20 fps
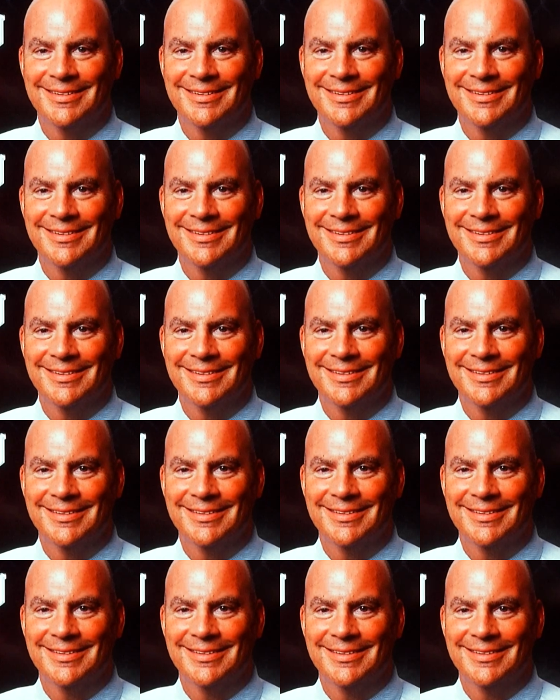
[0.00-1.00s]

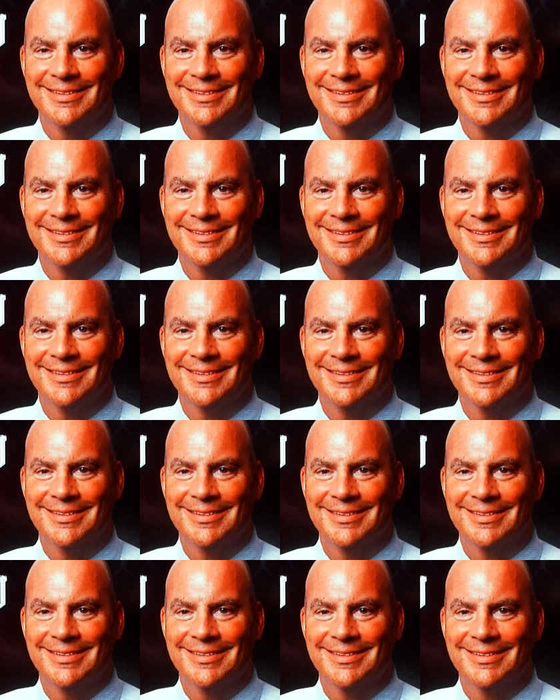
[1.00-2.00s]

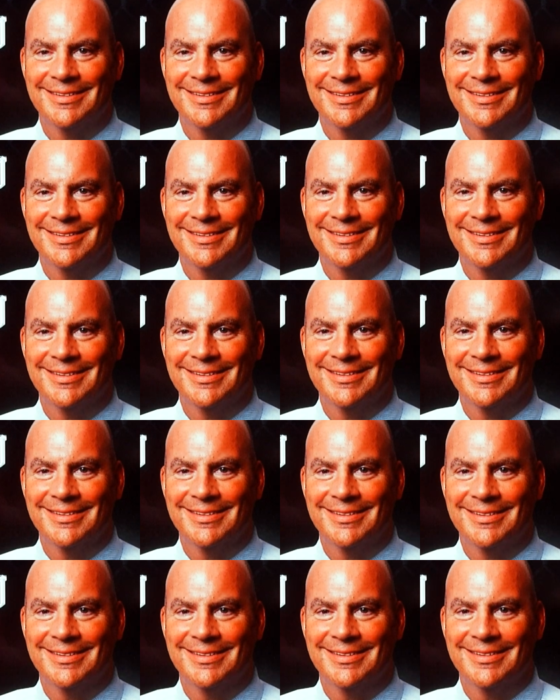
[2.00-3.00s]

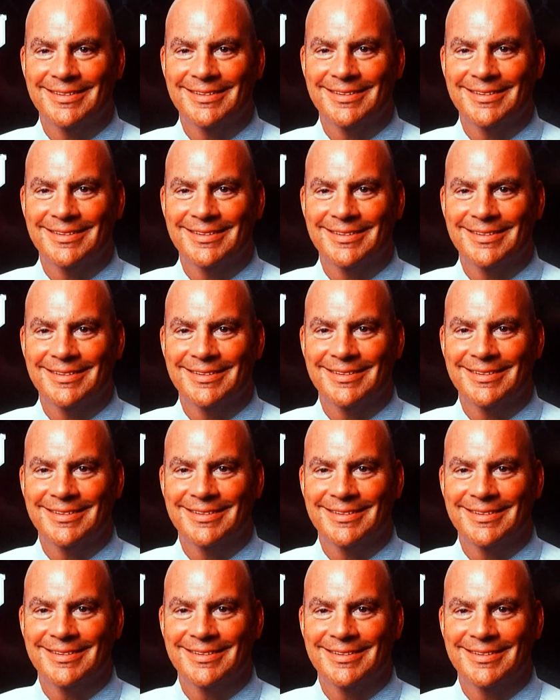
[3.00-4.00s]

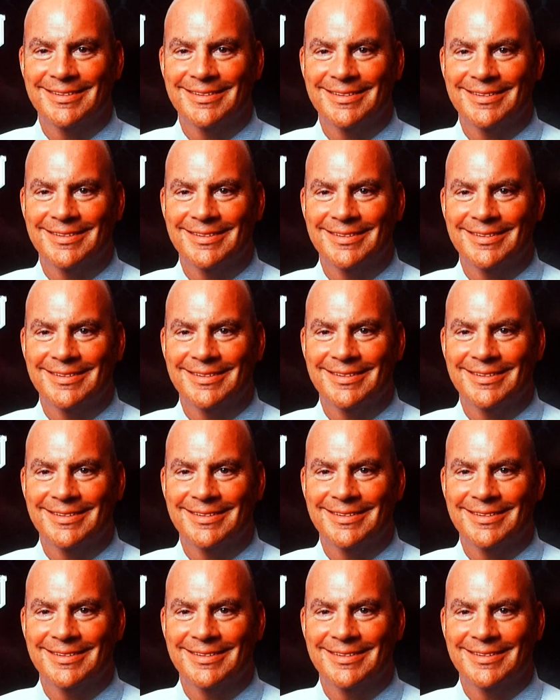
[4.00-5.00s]

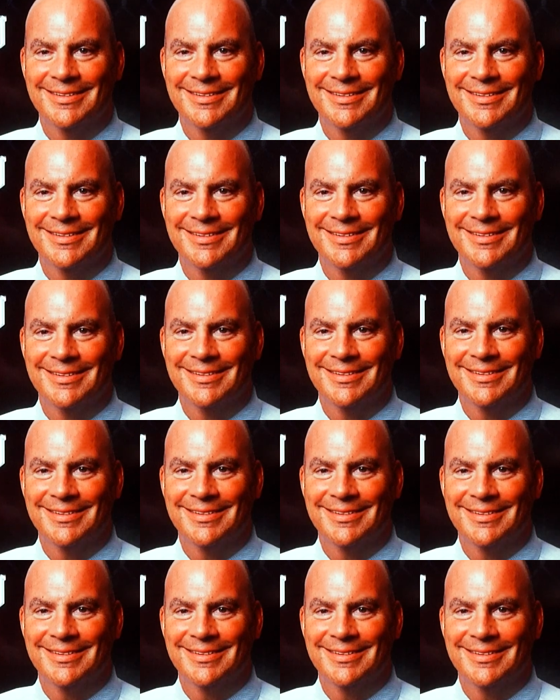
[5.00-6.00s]

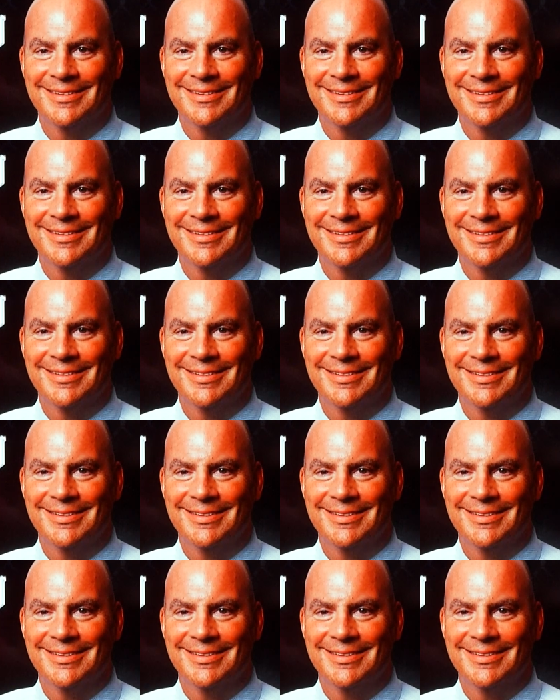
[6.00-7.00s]

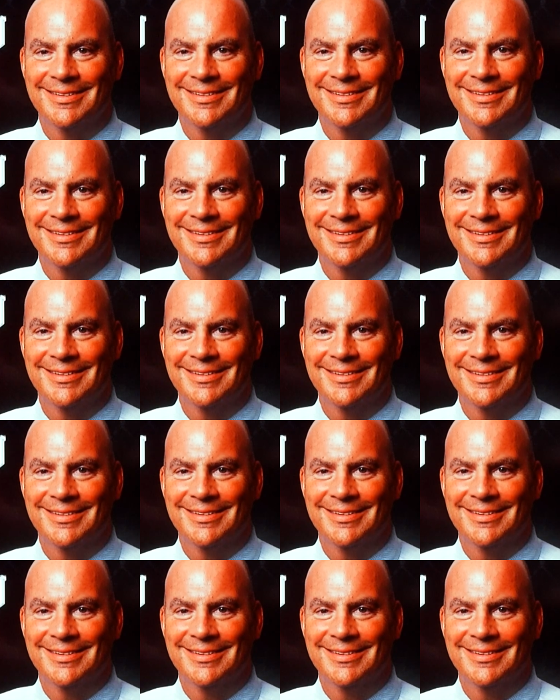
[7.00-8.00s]
No words are spoken by the person on screen.